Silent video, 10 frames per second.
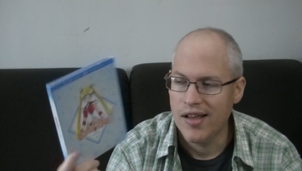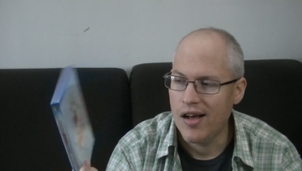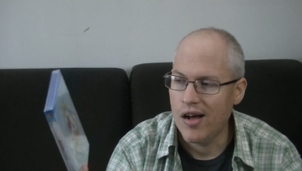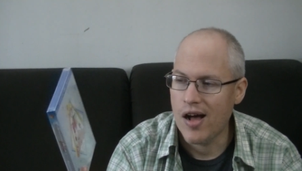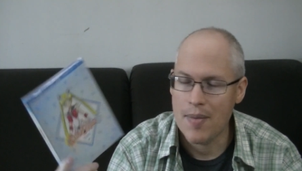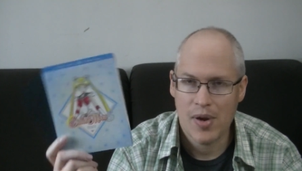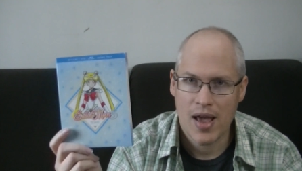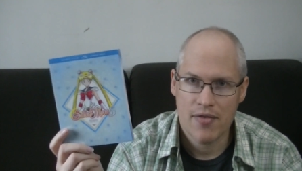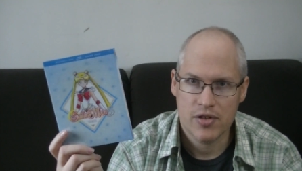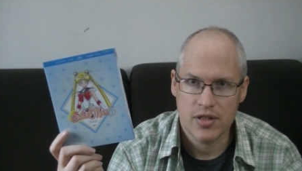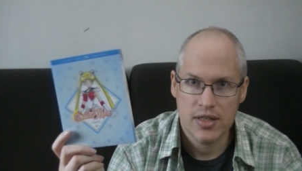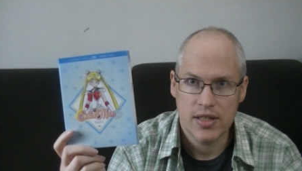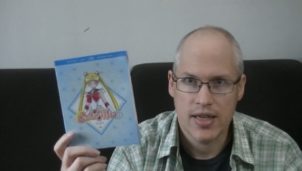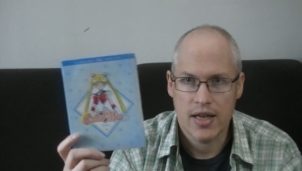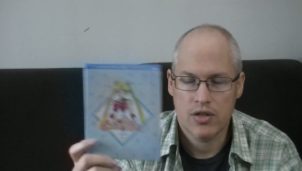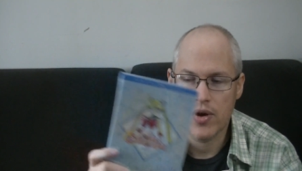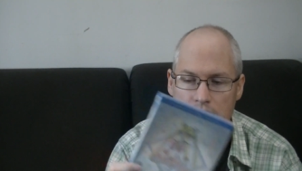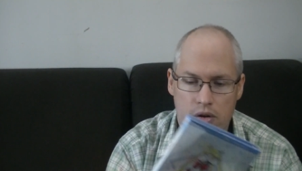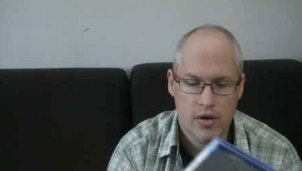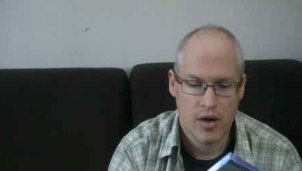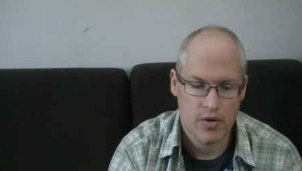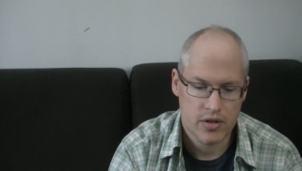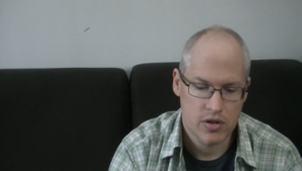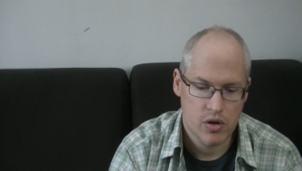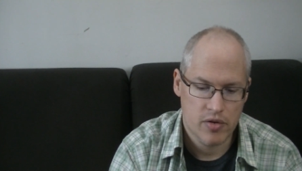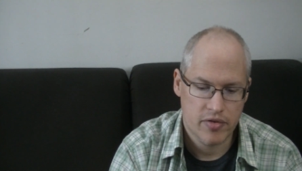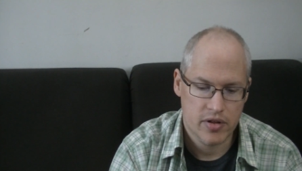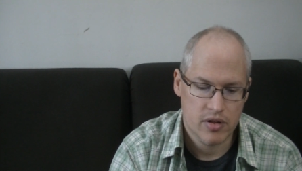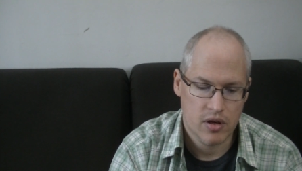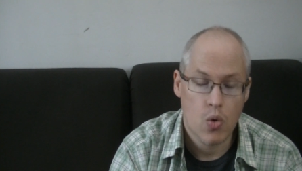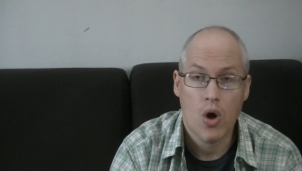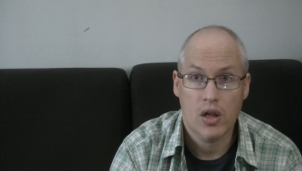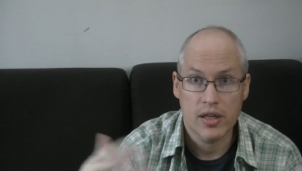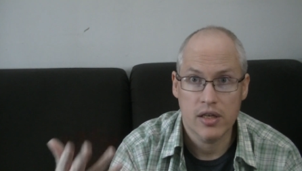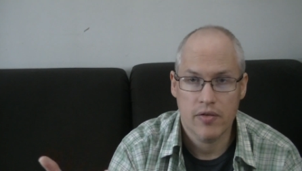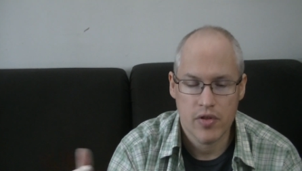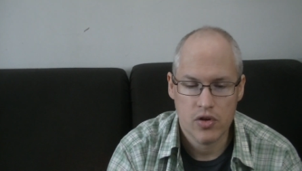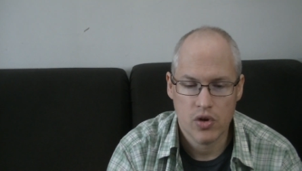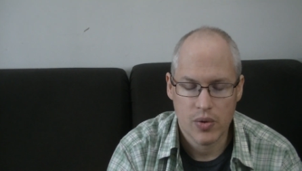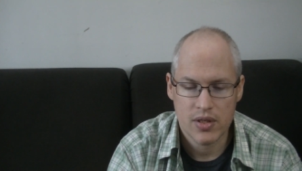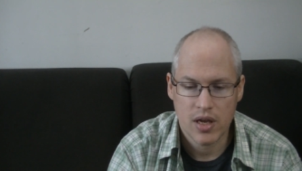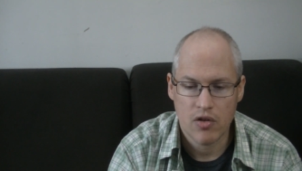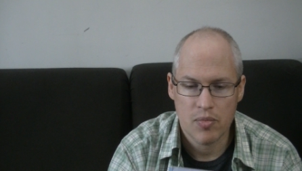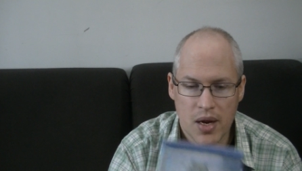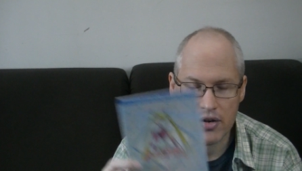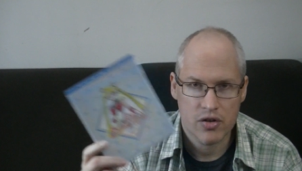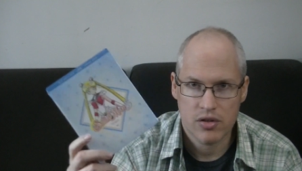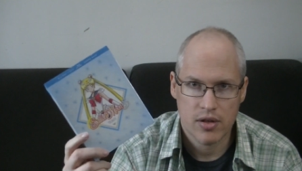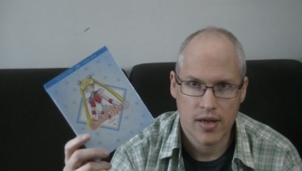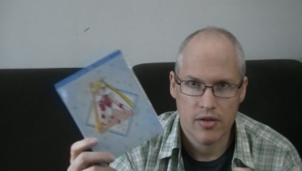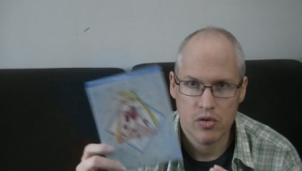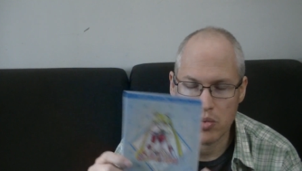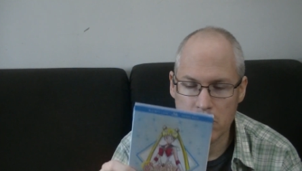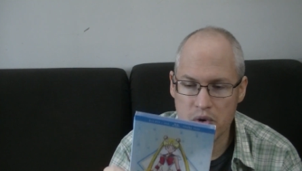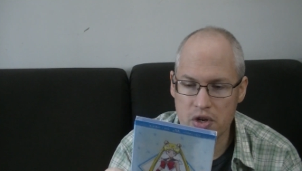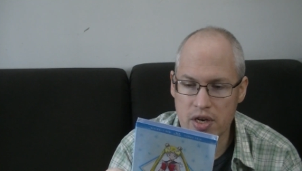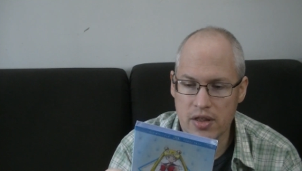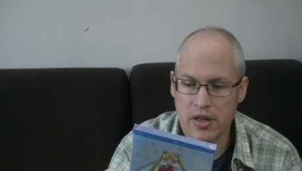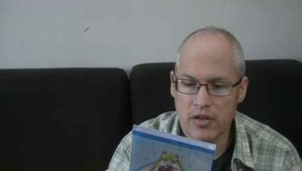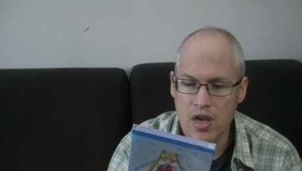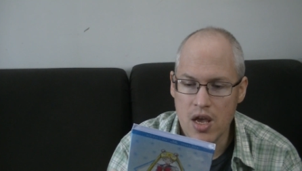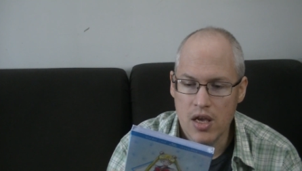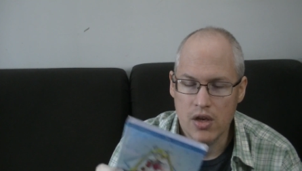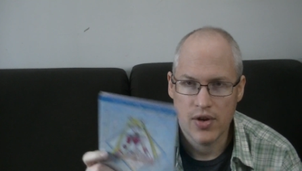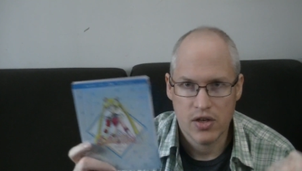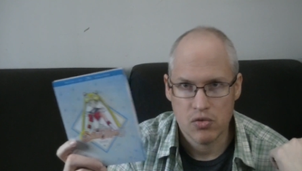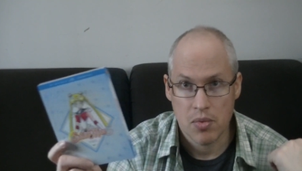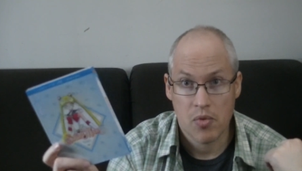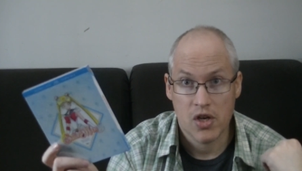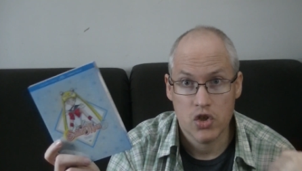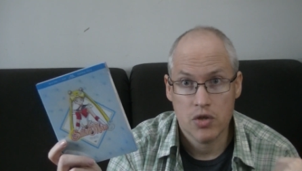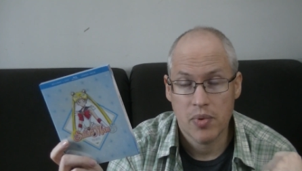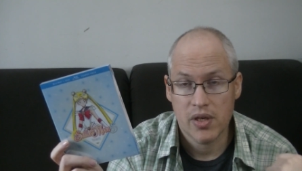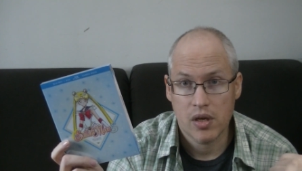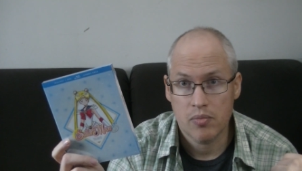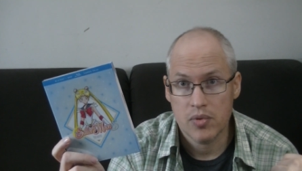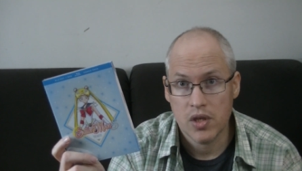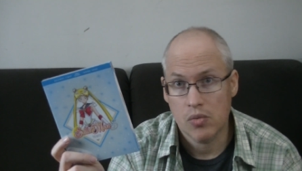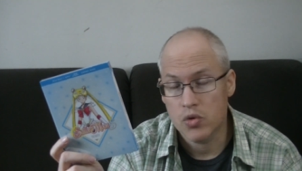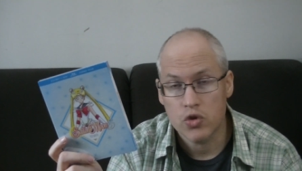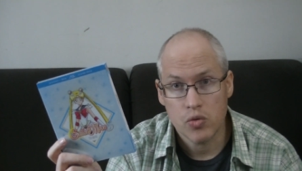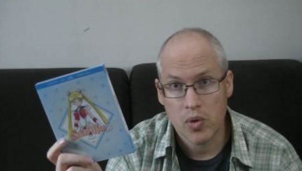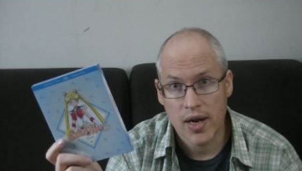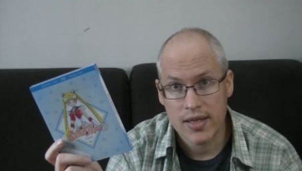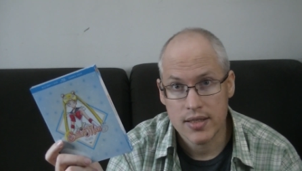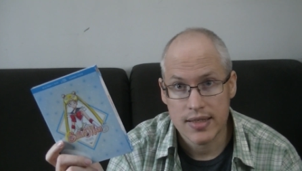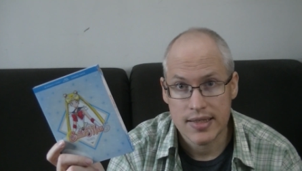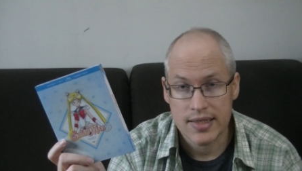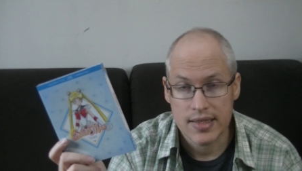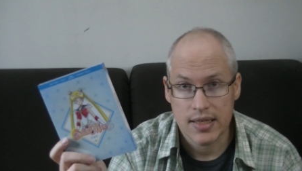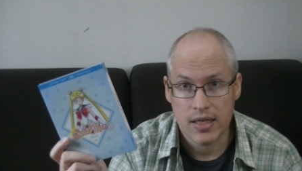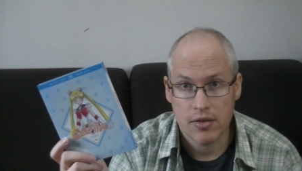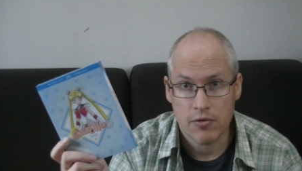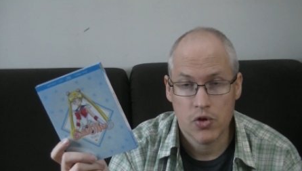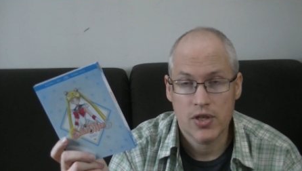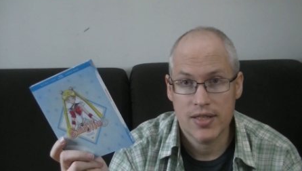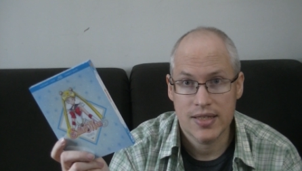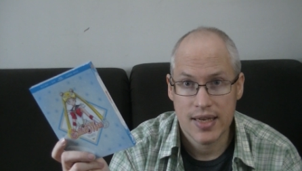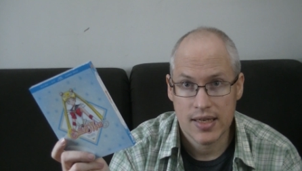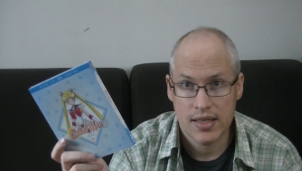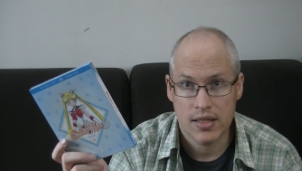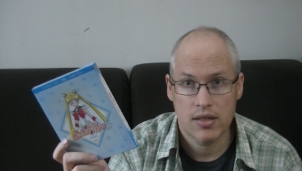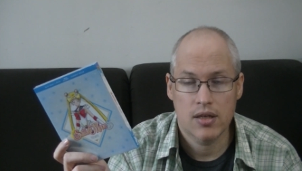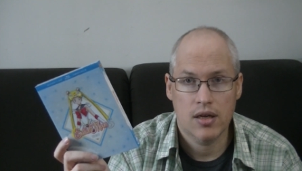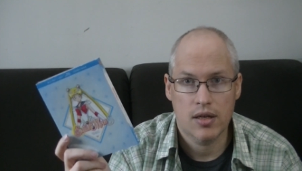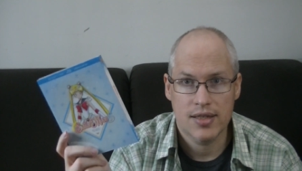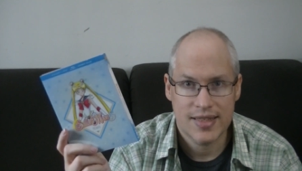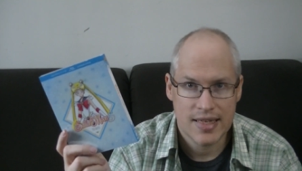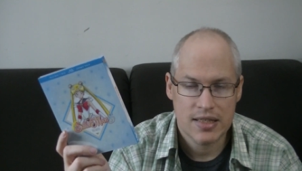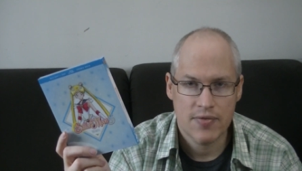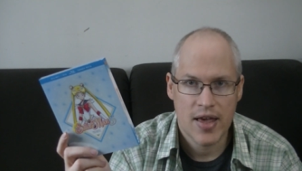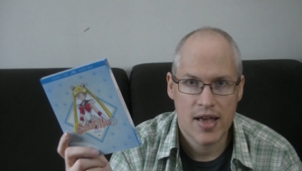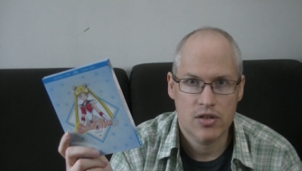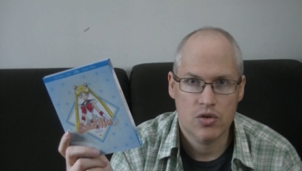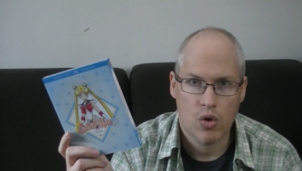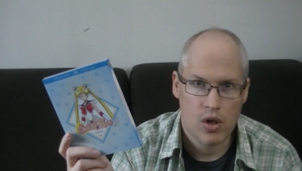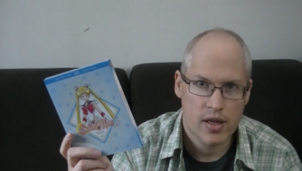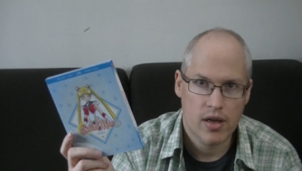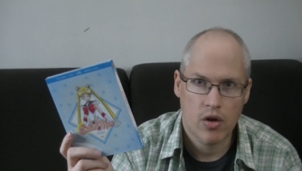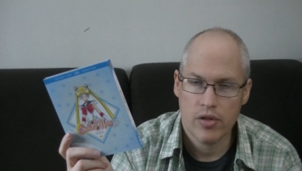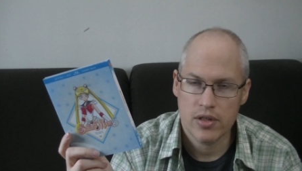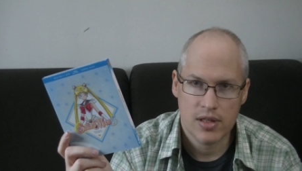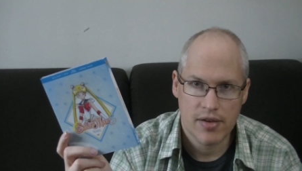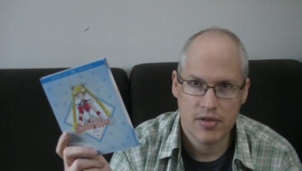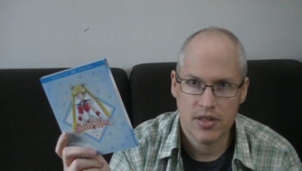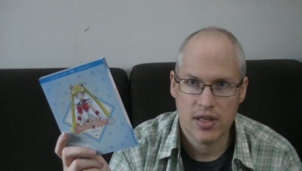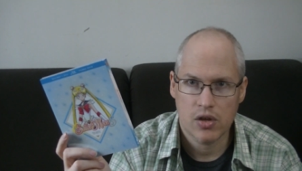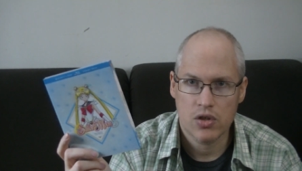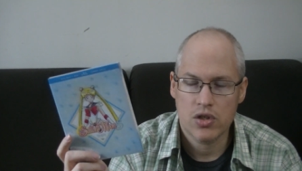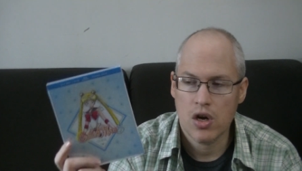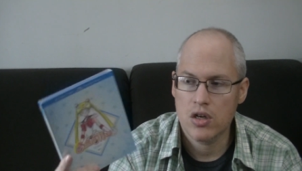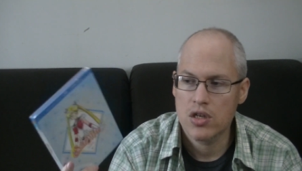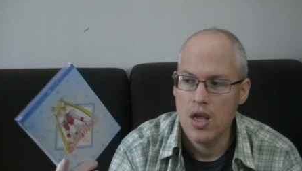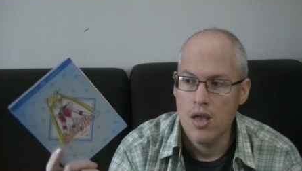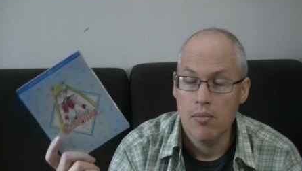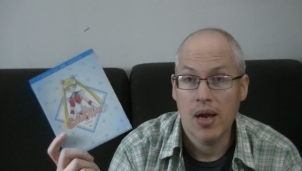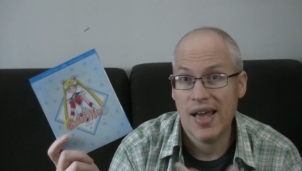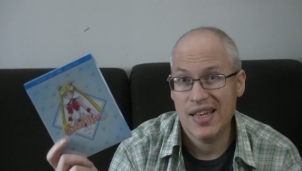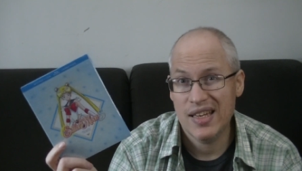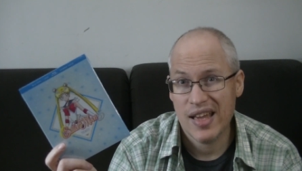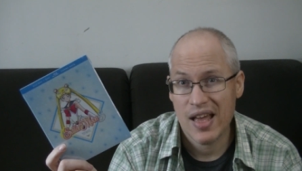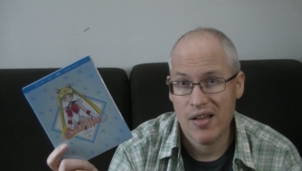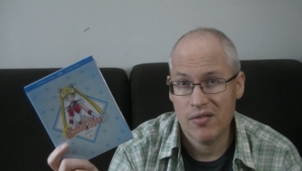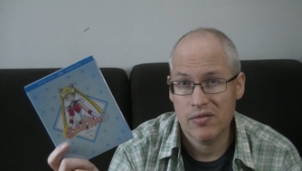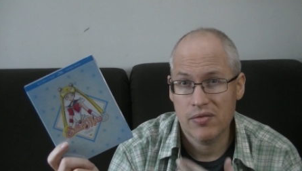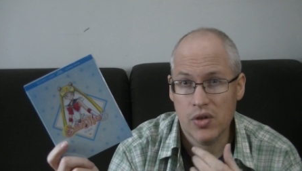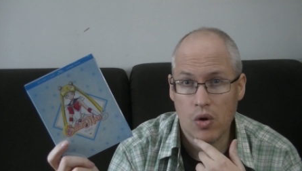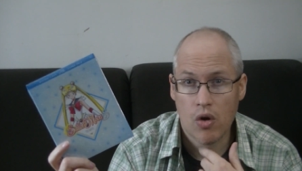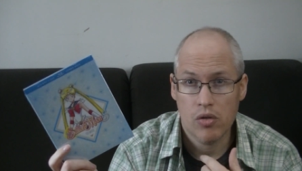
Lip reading: I mean, I haven't seen it yet, so I don't actually know if the quality of the show itself, but I super appreciate this. You guys remember I just picked up Sailor Moon Super S, the first and second sets of that, so all that's left is Sailor Stars. But I didn't have all